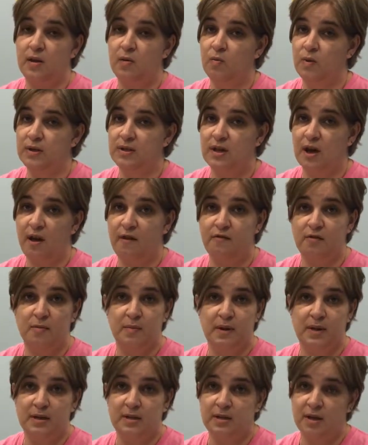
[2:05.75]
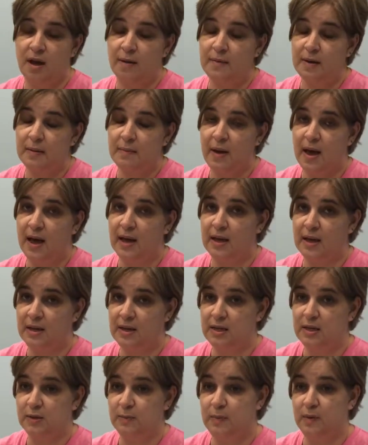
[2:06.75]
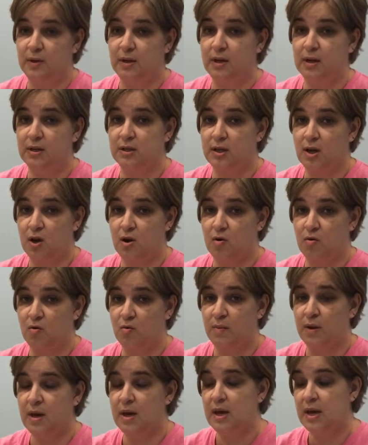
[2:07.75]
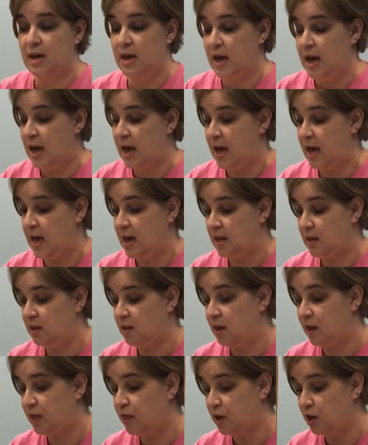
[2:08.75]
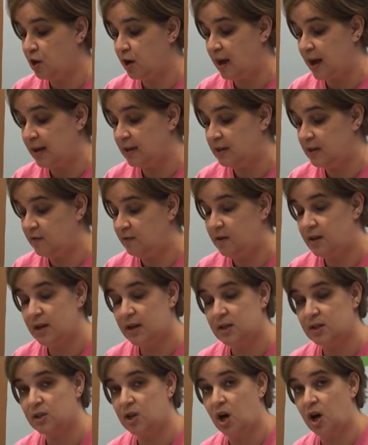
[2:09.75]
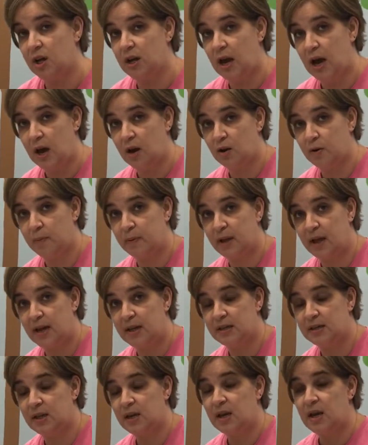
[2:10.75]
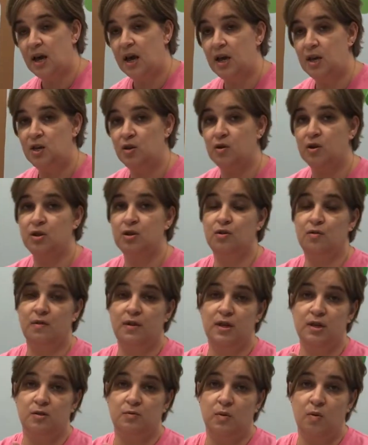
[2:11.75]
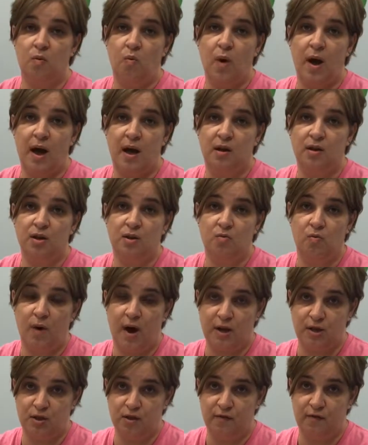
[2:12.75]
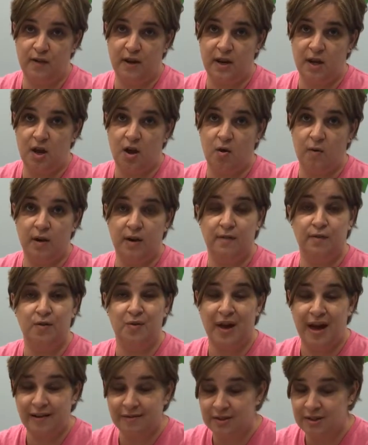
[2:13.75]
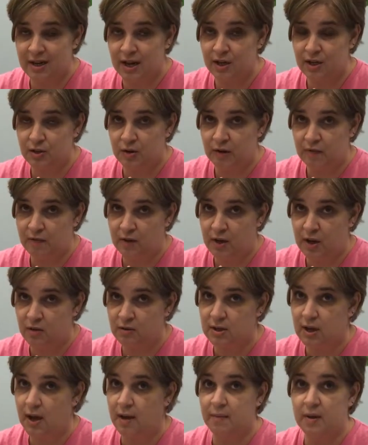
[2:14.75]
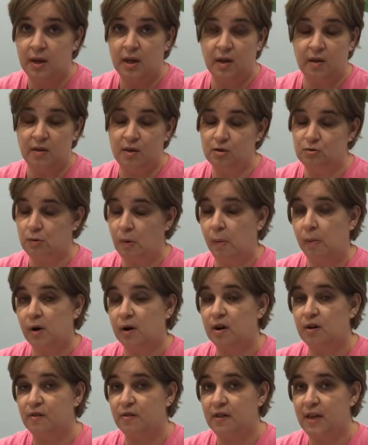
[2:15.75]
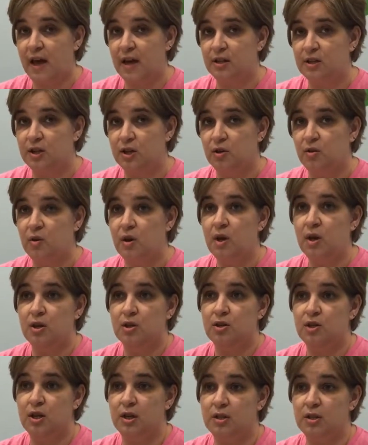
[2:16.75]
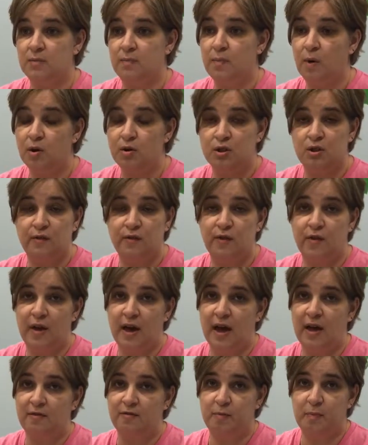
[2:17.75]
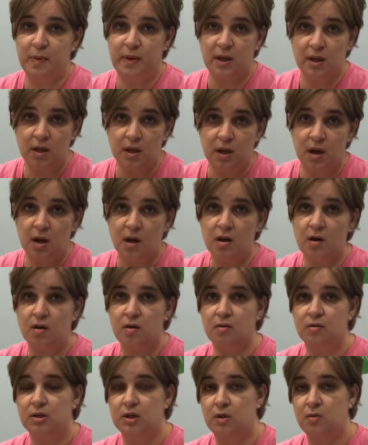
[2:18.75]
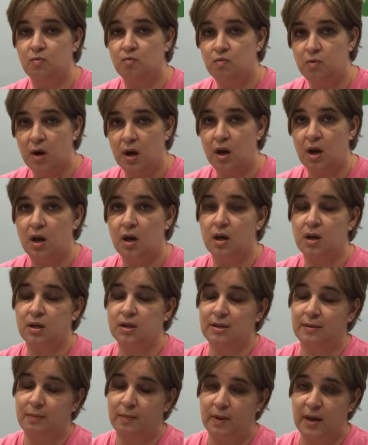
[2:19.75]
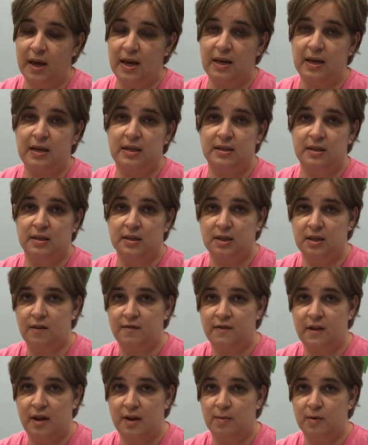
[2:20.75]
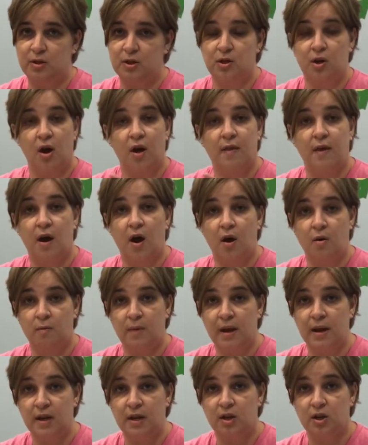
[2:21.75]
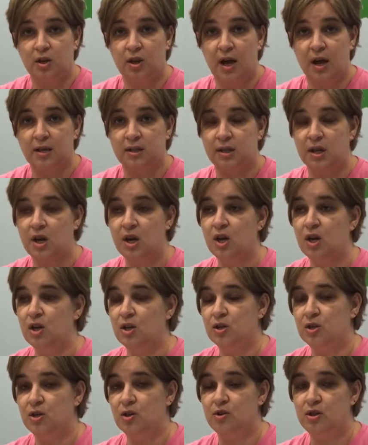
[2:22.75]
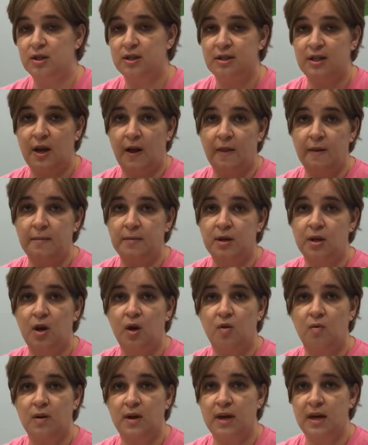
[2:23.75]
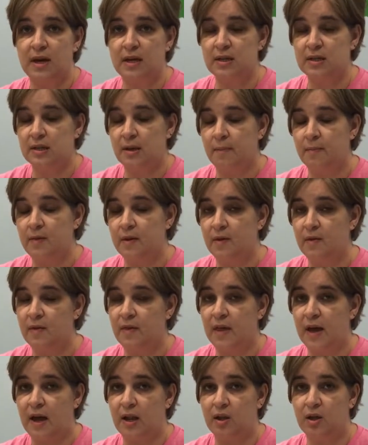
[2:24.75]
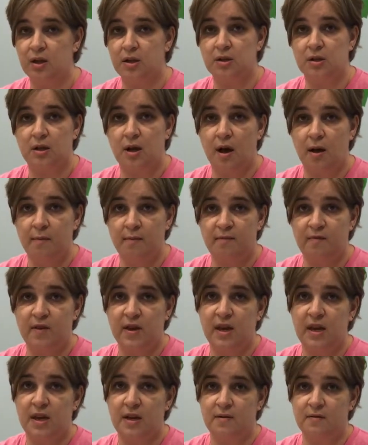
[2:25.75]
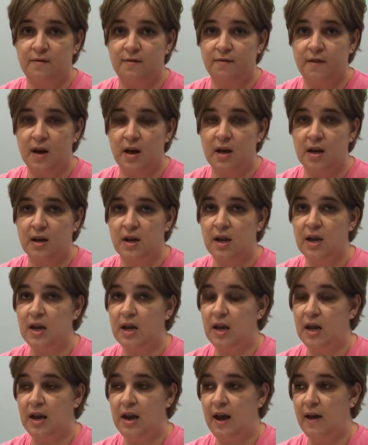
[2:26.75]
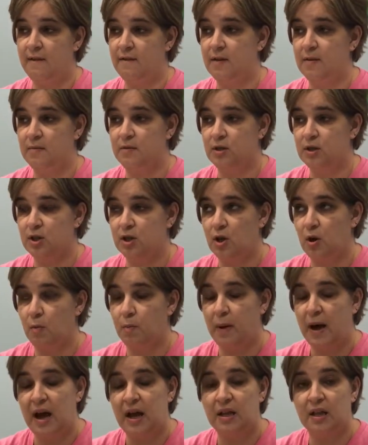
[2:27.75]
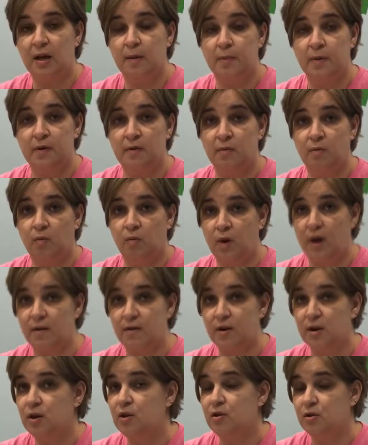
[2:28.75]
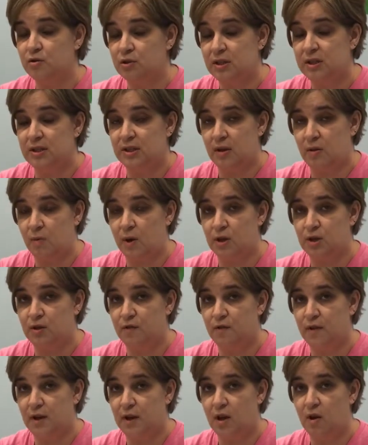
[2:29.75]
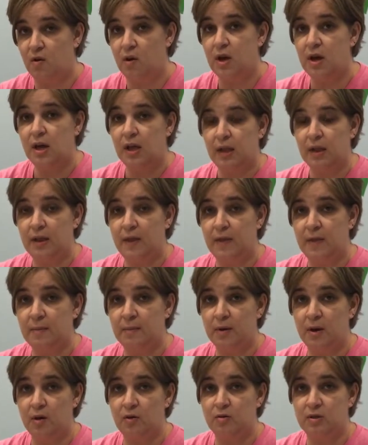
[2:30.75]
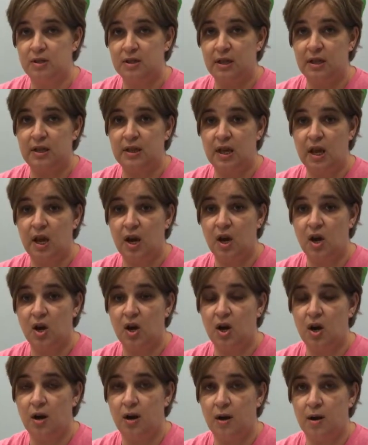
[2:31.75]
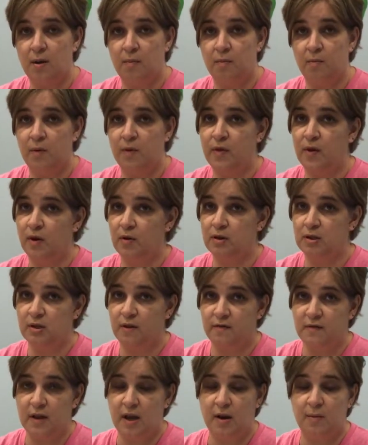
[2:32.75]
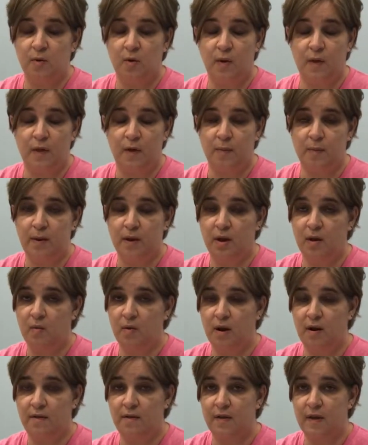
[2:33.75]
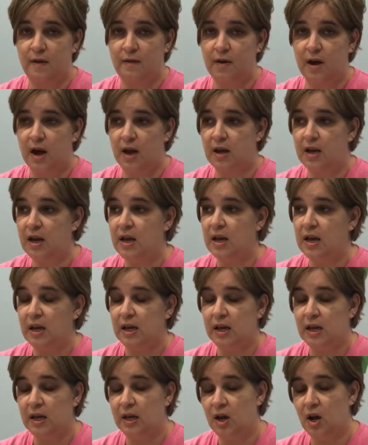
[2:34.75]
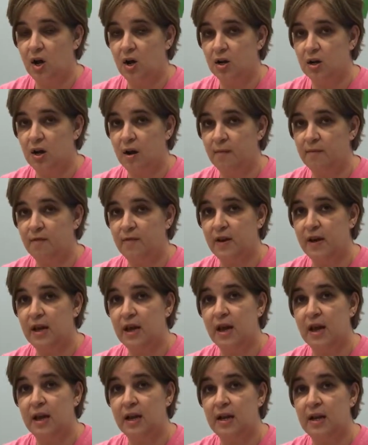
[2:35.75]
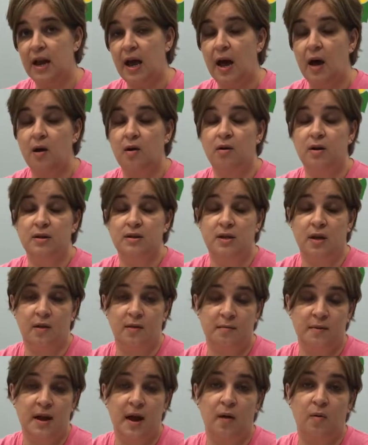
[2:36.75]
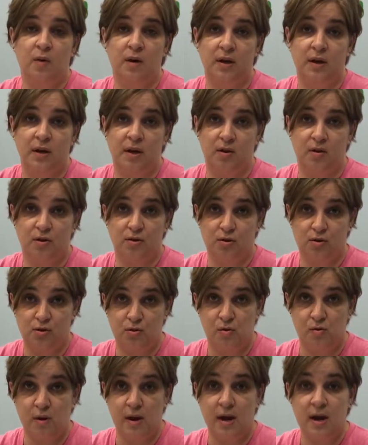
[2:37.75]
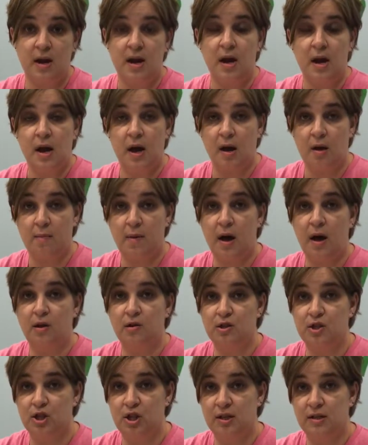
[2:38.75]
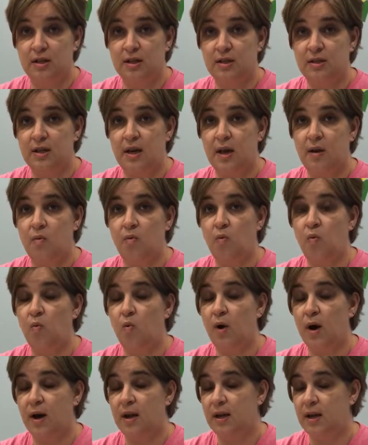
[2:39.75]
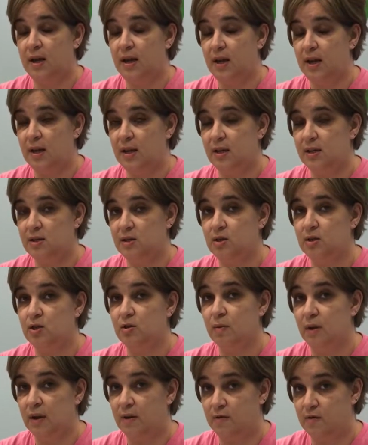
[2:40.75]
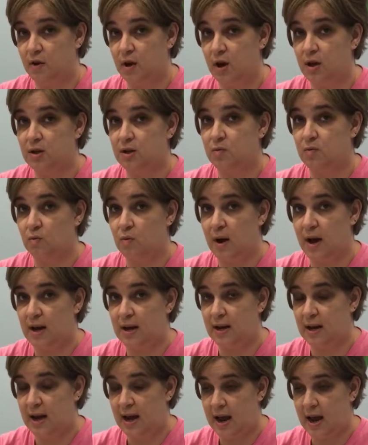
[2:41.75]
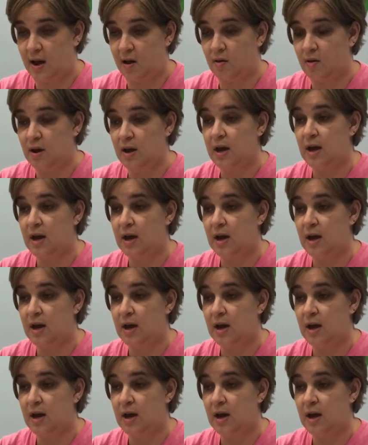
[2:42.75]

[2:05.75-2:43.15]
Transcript: He went to heaven, but he's coming back and he's building us a home. And the third activity is called Our Place, and you can do this one while you watch your video. And if you have snack during video time, this will work for that too. Just most of you have pillows and rugs and blankets and stuffed animals and all that already in your class. So just tell them to go get something that looks comfy and fun, and have them just go pile up, and wherever you usually sit and watch your video, let them go sit there with their stuffed animal, with their pillow, whatever they've got. Get all comfy, and tell them now we're going to hear a story about Jesus and what he's doing for us right now.